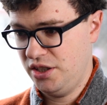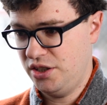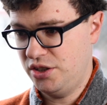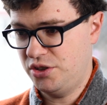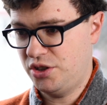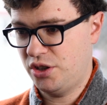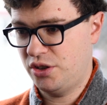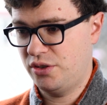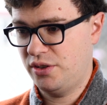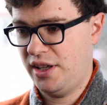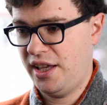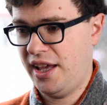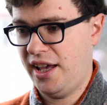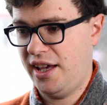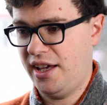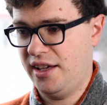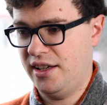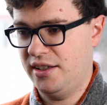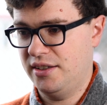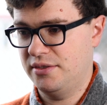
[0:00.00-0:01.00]
You don't
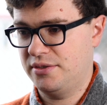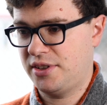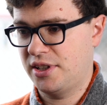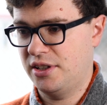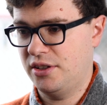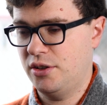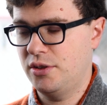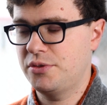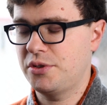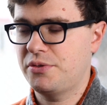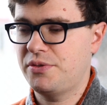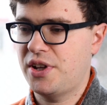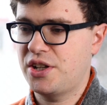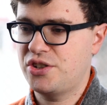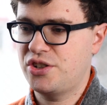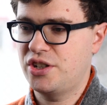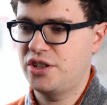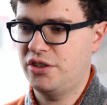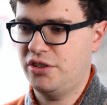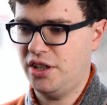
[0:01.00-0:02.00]
have kind of
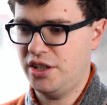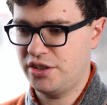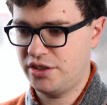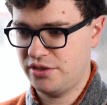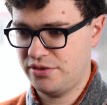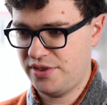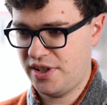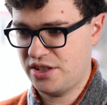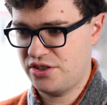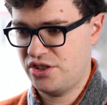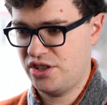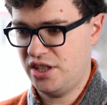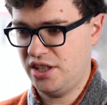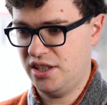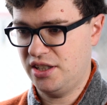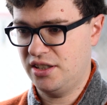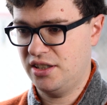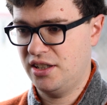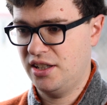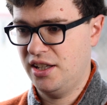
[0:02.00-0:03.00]
overfetching or
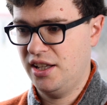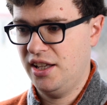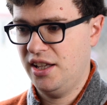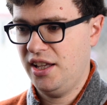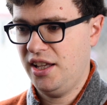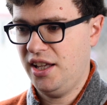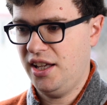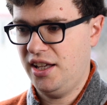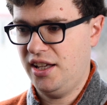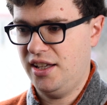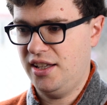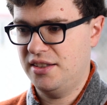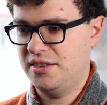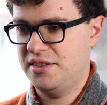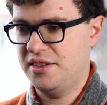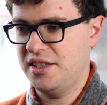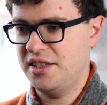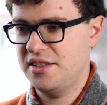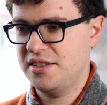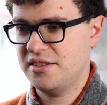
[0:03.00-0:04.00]
underfetching.
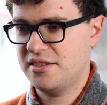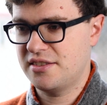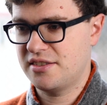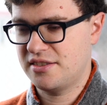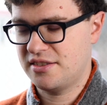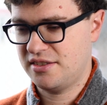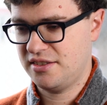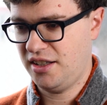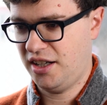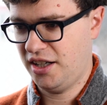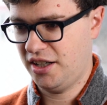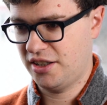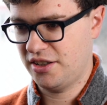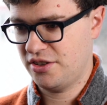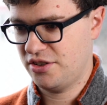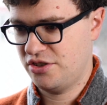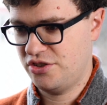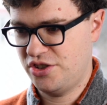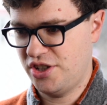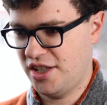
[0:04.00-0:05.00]
These
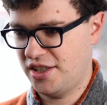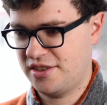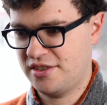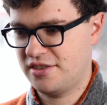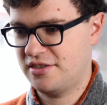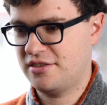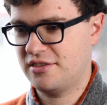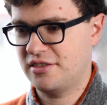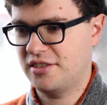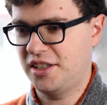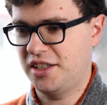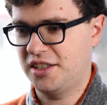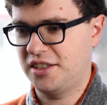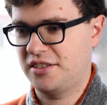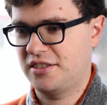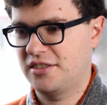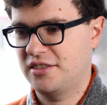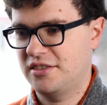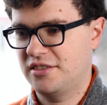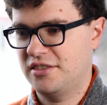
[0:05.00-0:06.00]
aren't just like,
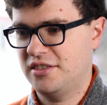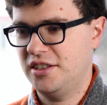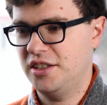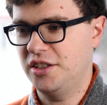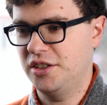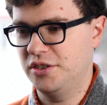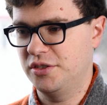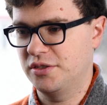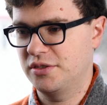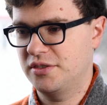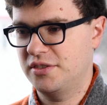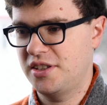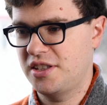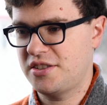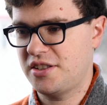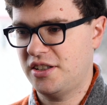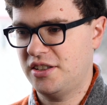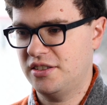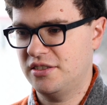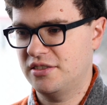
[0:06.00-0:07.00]

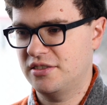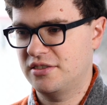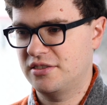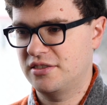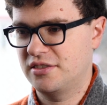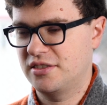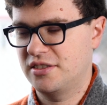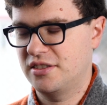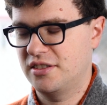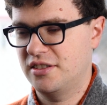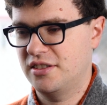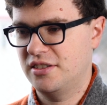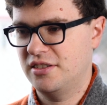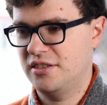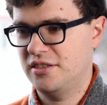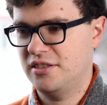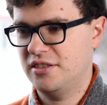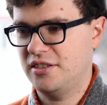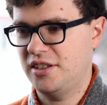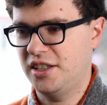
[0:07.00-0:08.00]
these
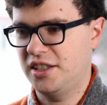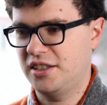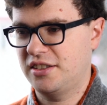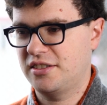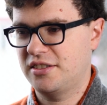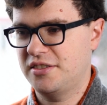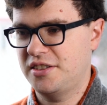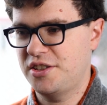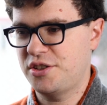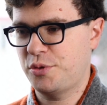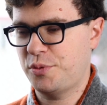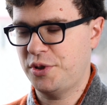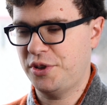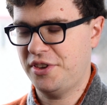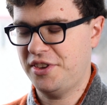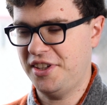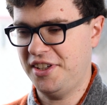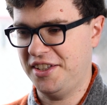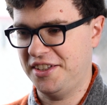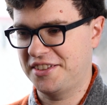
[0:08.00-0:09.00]
are real
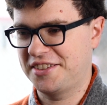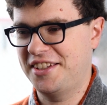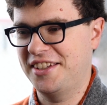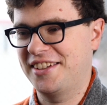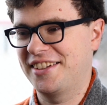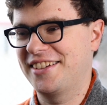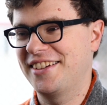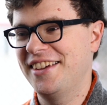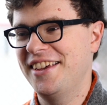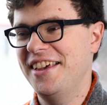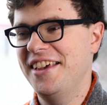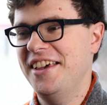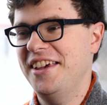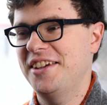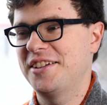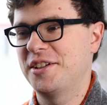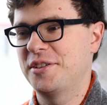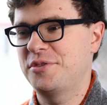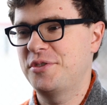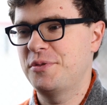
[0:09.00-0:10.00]
things.
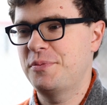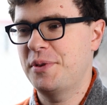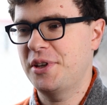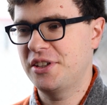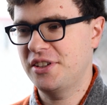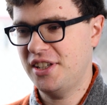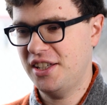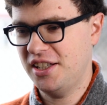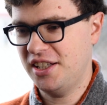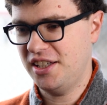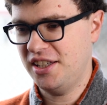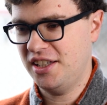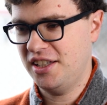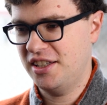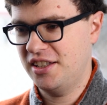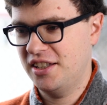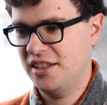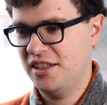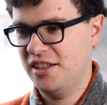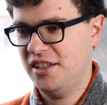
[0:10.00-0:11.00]
If you built
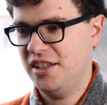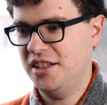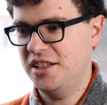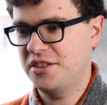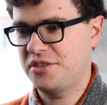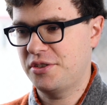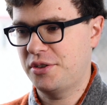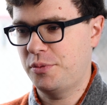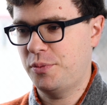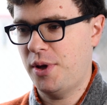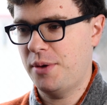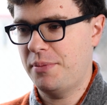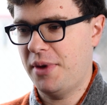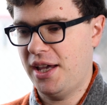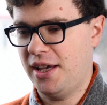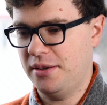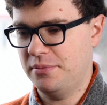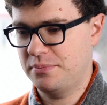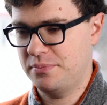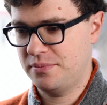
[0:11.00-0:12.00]
any sort of web
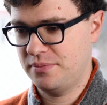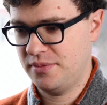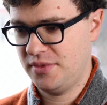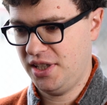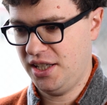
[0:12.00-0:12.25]
app,